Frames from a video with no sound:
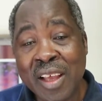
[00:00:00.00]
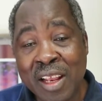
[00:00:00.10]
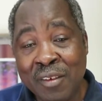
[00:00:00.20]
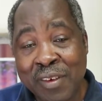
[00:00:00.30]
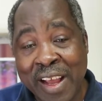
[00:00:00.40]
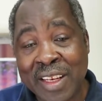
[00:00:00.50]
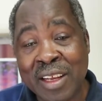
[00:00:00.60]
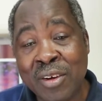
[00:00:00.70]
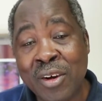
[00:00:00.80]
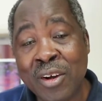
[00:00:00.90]

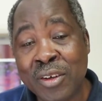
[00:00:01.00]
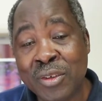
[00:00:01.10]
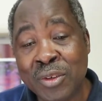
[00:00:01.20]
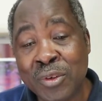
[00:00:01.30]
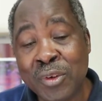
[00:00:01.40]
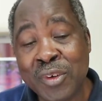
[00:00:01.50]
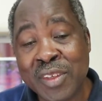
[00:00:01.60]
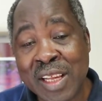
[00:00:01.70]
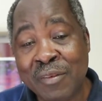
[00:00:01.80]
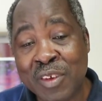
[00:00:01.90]
inviting God to do
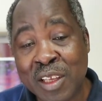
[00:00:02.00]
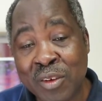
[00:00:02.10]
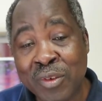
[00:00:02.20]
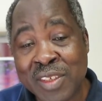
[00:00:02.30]
something new.